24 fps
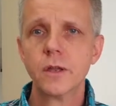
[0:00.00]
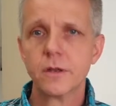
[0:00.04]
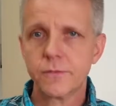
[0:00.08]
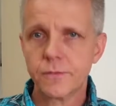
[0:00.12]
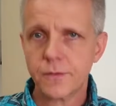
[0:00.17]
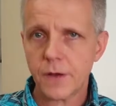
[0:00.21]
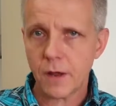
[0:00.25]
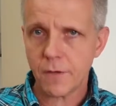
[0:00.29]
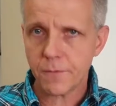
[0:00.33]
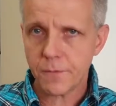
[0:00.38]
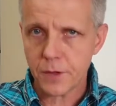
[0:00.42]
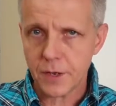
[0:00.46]

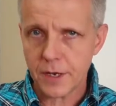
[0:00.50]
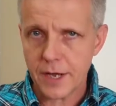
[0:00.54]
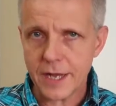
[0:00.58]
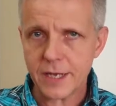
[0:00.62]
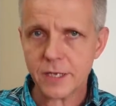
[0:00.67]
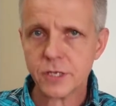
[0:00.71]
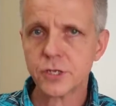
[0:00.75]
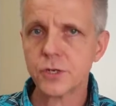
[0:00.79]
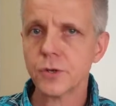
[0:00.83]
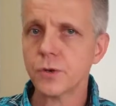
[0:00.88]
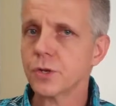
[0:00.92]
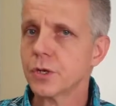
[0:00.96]
So for the
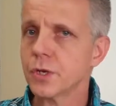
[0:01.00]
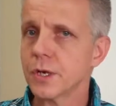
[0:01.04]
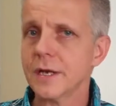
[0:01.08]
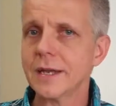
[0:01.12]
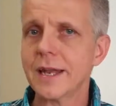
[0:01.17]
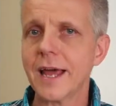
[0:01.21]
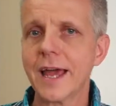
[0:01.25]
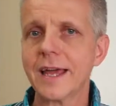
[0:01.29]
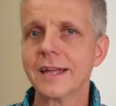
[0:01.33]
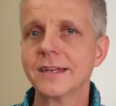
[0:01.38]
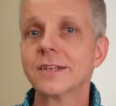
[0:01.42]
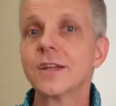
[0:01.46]
next 2 or 3
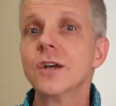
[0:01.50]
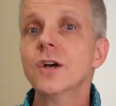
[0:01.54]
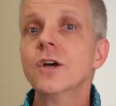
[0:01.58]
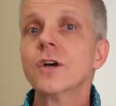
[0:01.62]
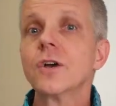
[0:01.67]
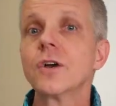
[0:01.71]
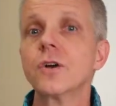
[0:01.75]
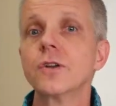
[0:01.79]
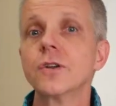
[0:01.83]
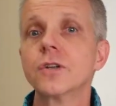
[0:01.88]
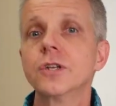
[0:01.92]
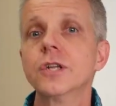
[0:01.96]
days,
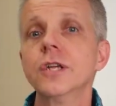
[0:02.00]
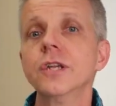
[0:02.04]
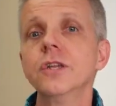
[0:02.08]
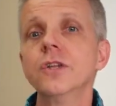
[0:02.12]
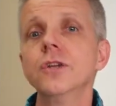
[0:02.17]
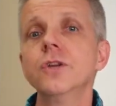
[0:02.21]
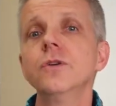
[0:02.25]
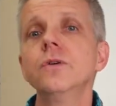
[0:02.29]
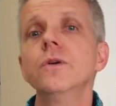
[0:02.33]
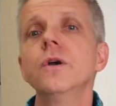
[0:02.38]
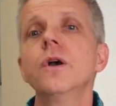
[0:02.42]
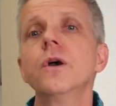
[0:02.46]

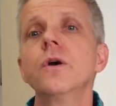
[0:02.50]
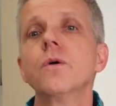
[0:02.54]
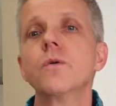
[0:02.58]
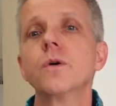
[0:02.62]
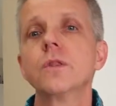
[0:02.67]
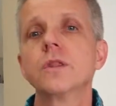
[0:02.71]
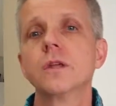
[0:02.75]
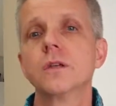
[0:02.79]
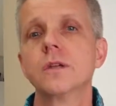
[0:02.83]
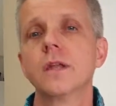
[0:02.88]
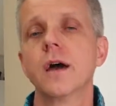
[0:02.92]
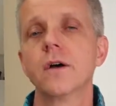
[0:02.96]
continue with
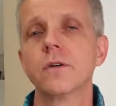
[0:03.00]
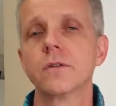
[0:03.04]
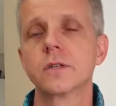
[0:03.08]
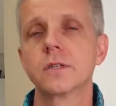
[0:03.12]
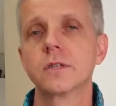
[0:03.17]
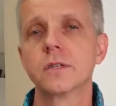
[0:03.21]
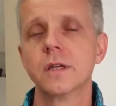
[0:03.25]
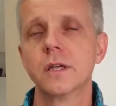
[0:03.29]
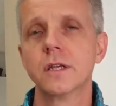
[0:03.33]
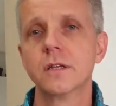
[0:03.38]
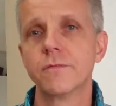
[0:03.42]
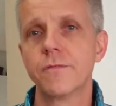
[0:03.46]
the
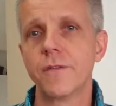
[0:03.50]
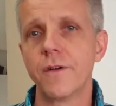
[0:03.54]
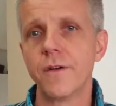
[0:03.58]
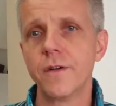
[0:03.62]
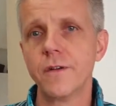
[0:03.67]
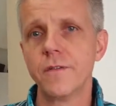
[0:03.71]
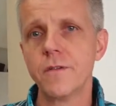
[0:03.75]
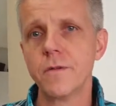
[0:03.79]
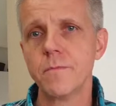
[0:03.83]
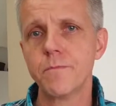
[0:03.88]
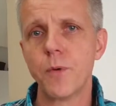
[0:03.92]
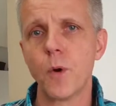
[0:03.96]
dose. It's
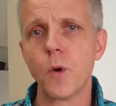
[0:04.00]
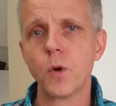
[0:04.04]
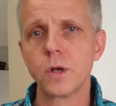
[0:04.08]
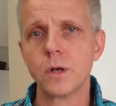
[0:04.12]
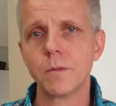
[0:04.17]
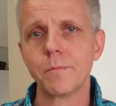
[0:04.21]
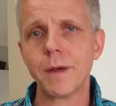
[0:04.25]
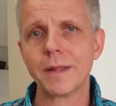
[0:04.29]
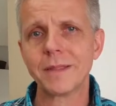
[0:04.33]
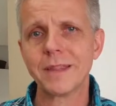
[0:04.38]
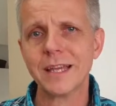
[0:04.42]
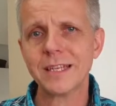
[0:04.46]
very
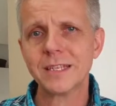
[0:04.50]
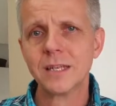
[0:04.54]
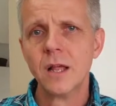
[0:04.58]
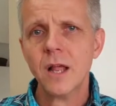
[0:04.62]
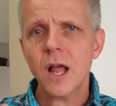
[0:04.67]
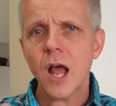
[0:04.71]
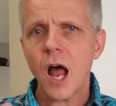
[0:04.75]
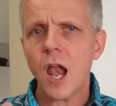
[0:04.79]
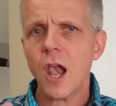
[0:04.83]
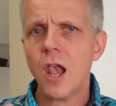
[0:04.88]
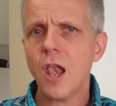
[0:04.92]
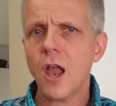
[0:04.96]
important. But there's
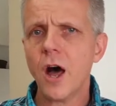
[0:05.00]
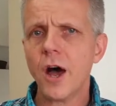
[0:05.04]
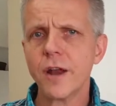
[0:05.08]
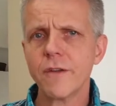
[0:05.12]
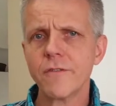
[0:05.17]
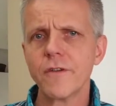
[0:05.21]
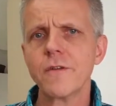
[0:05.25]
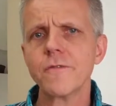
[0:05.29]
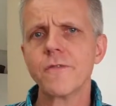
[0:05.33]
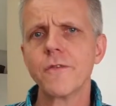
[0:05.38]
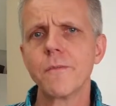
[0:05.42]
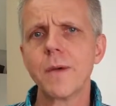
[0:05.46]
a lot of
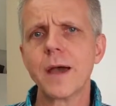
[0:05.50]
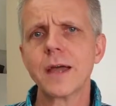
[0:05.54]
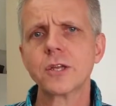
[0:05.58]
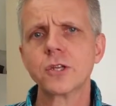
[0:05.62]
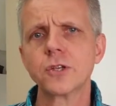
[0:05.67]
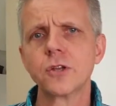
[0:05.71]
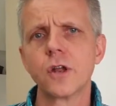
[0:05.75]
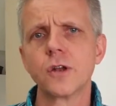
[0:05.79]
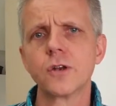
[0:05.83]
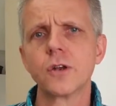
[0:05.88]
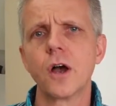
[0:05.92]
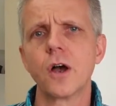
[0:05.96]

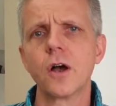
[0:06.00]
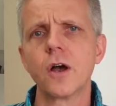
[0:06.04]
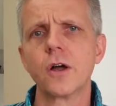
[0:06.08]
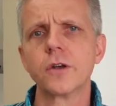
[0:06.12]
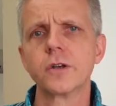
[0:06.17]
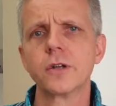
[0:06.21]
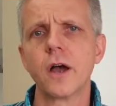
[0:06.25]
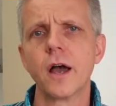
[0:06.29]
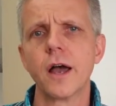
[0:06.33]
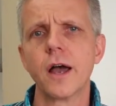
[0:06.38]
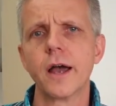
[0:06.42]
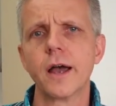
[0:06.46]
information
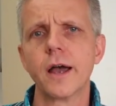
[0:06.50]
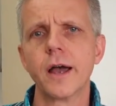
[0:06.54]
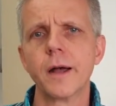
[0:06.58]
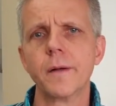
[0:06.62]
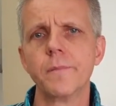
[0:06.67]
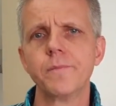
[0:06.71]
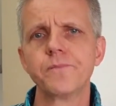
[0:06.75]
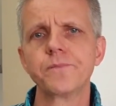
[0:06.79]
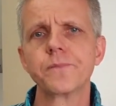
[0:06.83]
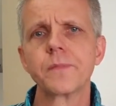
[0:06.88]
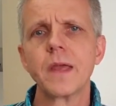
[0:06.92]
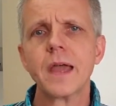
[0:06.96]

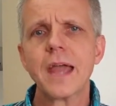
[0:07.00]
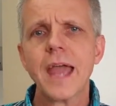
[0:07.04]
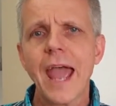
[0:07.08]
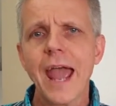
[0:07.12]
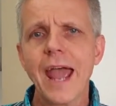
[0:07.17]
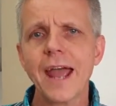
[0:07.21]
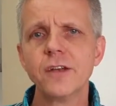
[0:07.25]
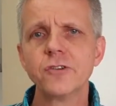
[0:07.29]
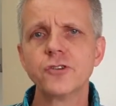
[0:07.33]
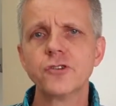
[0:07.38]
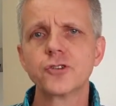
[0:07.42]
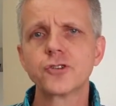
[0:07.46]
on
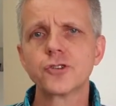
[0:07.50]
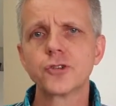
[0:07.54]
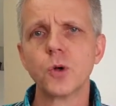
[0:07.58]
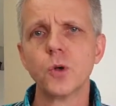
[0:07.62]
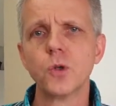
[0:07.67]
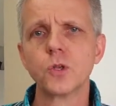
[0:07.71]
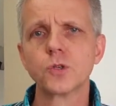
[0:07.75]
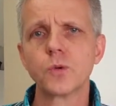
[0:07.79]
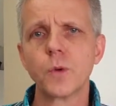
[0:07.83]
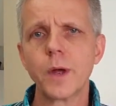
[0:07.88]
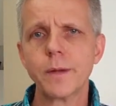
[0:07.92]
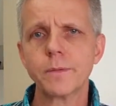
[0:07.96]
Andrew
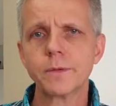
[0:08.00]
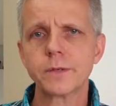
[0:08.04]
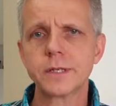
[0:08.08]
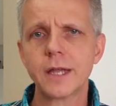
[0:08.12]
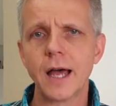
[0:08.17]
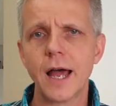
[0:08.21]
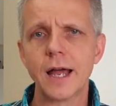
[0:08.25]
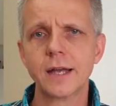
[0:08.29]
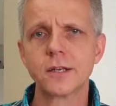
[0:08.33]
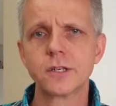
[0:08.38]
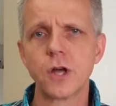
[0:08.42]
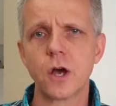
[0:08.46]
Saul's
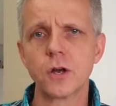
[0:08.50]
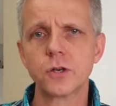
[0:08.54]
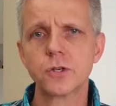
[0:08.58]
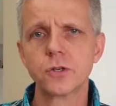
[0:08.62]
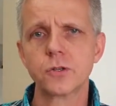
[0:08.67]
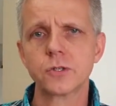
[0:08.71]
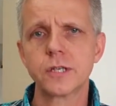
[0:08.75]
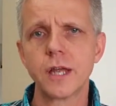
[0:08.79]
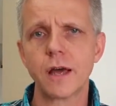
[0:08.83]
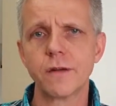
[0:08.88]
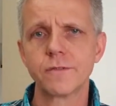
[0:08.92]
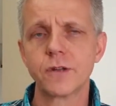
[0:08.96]
website,
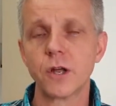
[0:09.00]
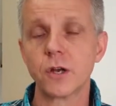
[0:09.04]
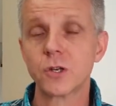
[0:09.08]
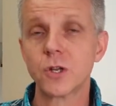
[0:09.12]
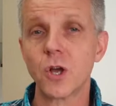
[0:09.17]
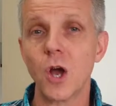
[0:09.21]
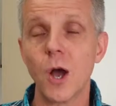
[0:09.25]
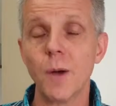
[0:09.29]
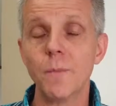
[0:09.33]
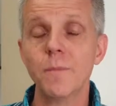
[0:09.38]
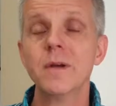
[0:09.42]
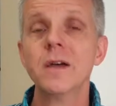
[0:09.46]

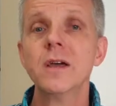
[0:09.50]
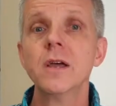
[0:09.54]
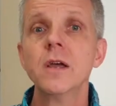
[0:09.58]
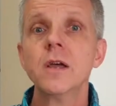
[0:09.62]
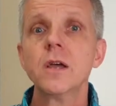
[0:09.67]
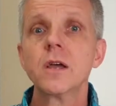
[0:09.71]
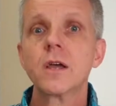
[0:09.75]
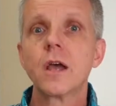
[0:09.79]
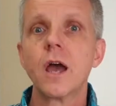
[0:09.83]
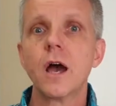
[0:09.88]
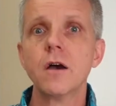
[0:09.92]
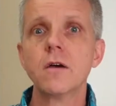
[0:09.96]
dryourself.com.
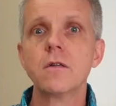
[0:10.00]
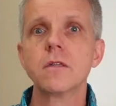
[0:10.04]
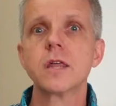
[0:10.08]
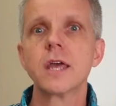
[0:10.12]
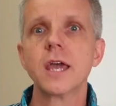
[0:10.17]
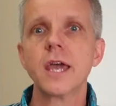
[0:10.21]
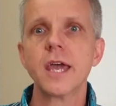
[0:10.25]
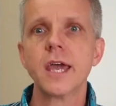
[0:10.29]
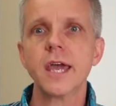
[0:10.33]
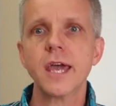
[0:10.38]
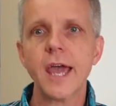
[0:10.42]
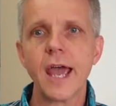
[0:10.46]
Go
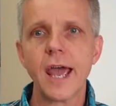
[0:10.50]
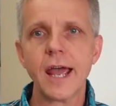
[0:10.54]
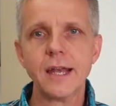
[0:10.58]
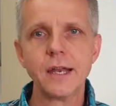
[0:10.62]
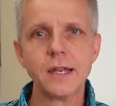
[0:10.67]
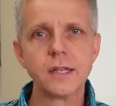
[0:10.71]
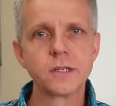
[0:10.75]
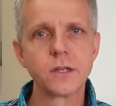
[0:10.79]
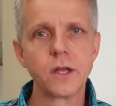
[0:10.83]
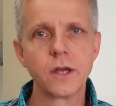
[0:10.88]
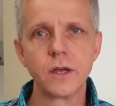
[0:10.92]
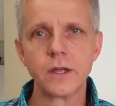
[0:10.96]
there, and
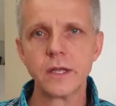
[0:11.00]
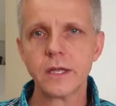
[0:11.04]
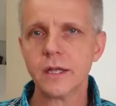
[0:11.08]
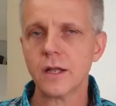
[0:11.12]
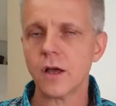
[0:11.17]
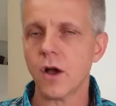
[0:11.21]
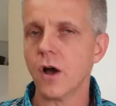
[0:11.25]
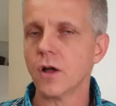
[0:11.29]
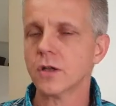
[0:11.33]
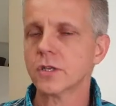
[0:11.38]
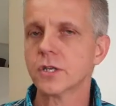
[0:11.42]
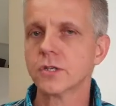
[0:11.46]
he
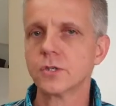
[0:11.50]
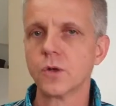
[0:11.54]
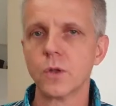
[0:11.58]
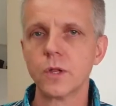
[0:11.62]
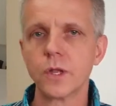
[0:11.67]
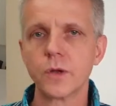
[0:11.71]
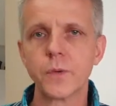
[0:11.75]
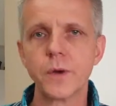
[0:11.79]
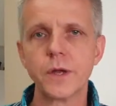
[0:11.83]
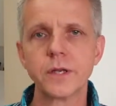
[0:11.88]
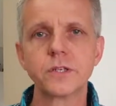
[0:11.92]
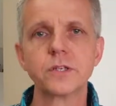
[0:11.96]
answers all
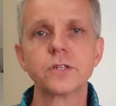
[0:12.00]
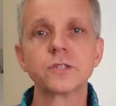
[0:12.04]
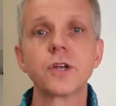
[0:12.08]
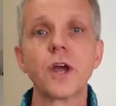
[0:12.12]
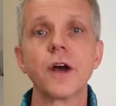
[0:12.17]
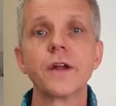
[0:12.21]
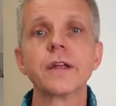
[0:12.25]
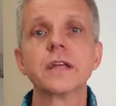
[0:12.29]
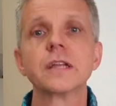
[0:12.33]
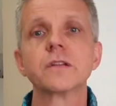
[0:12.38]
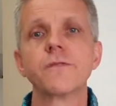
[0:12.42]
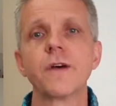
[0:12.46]
the questions. Go
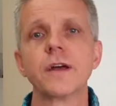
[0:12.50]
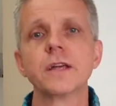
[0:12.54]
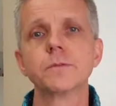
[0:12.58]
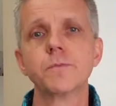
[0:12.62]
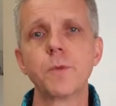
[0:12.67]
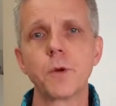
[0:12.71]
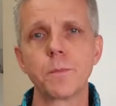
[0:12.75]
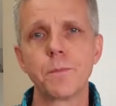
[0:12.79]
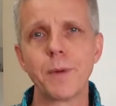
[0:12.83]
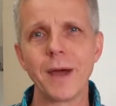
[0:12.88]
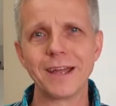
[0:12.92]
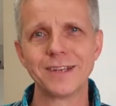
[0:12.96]
to his
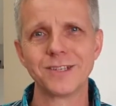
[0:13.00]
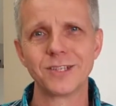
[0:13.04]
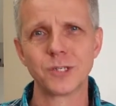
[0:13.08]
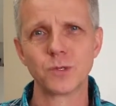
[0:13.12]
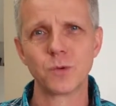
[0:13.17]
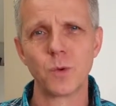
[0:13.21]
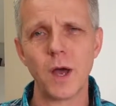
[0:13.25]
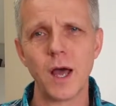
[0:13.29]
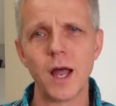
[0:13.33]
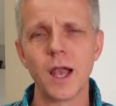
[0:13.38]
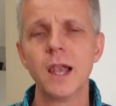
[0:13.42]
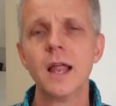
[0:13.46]
Facebook page as
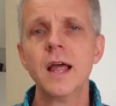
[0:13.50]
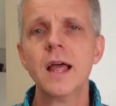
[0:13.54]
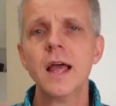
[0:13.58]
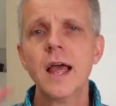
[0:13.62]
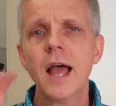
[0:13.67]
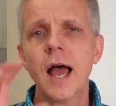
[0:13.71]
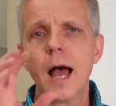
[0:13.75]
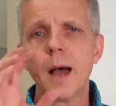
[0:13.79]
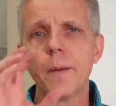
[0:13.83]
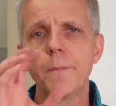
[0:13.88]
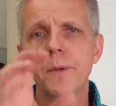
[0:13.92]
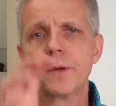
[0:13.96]
well.
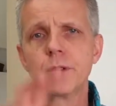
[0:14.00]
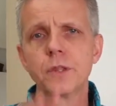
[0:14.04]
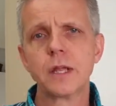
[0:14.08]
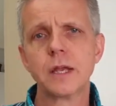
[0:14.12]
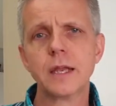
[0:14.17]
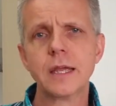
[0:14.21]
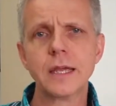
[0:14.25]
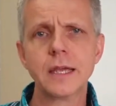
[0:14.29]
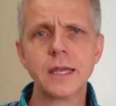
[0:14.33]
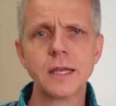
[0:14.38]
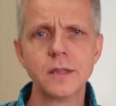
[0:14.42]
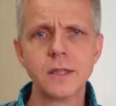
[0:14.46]
I'll put the
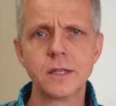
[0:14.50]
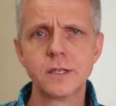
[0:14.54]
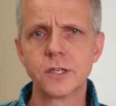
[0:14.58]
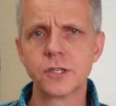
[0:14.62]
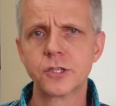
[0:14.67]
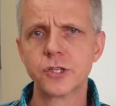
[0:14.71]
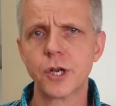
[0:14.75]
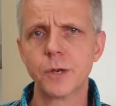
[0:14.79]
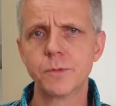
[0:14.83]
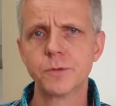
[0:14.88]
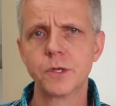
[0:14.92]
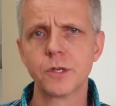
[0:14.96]
link in the
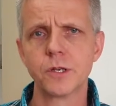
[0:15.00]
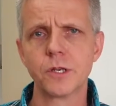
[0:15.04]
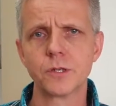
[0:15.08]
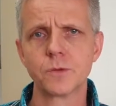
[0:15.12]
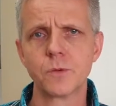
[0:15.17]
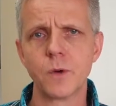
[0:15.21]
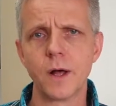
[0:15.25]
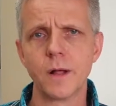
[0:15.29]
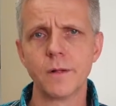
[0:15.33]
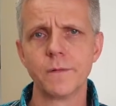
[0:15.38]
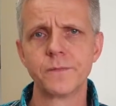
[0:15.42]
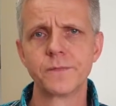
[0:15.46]
description as
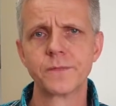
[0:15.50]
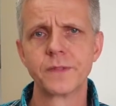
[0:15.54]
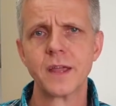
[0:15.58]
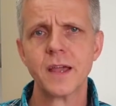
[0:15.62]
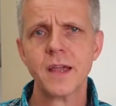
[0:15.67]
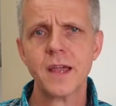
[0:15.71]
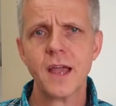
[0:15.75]
well.